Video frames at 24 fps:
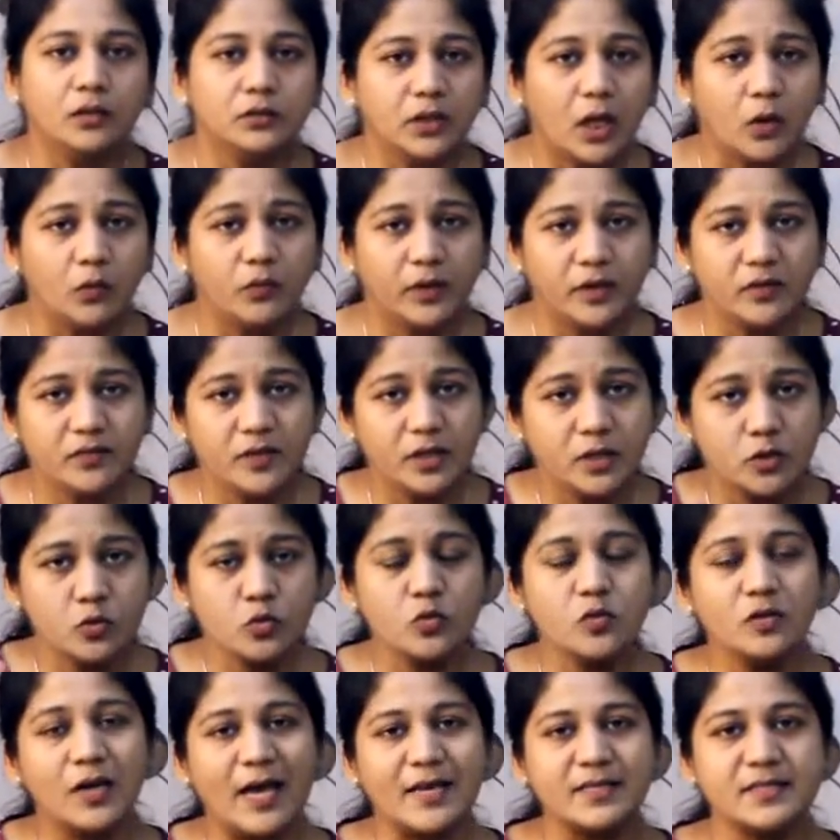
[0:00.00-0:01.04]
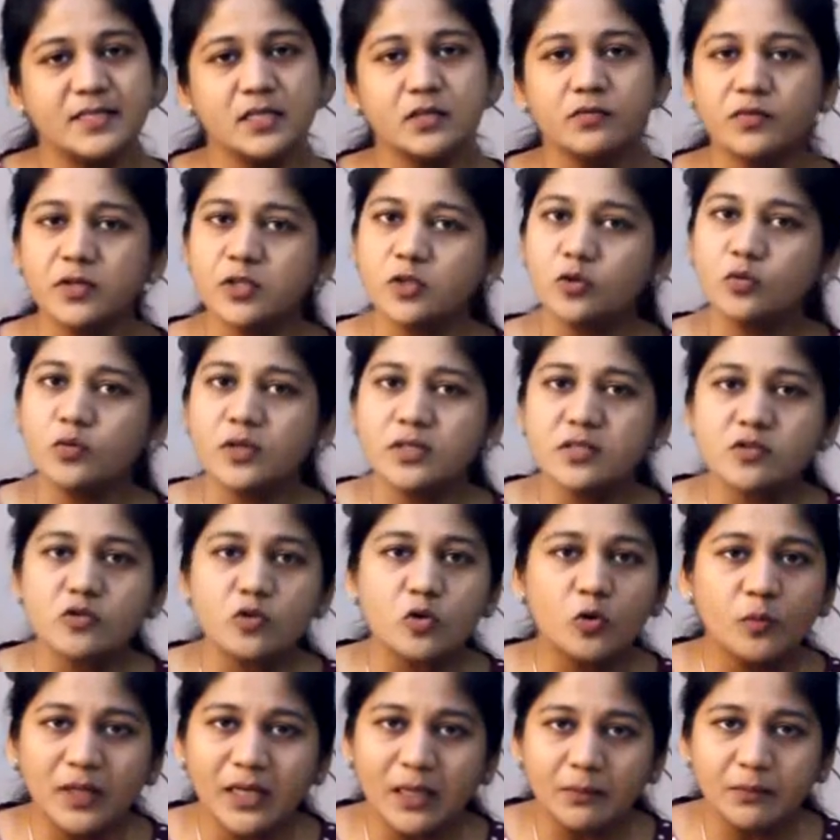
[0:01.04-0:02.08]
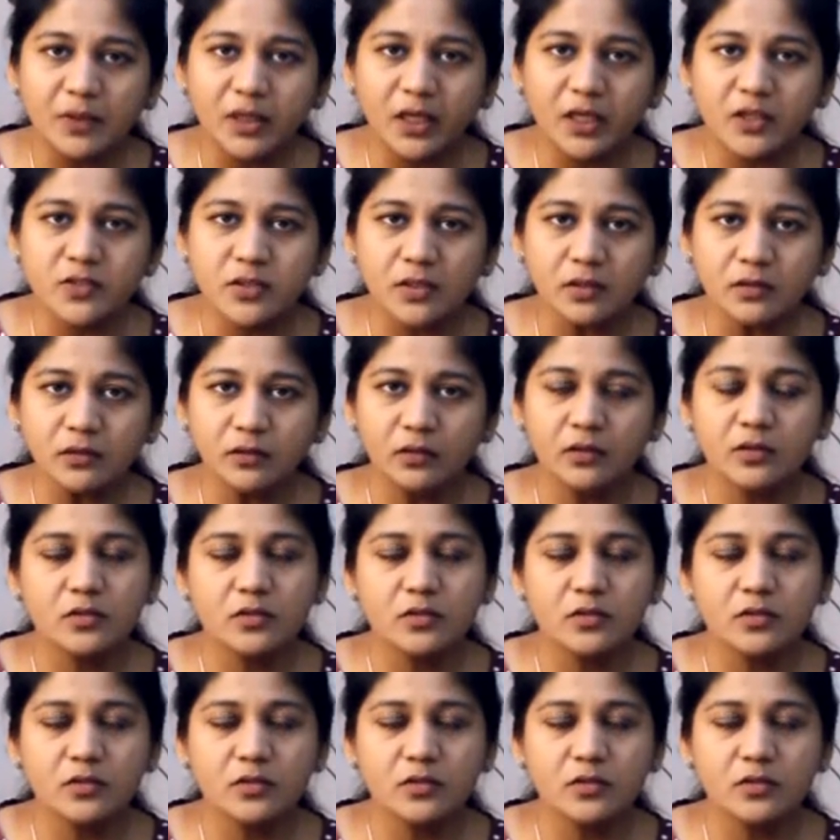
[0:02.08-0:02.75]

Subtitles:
Now when we do LASIK, we do a stromal ablation.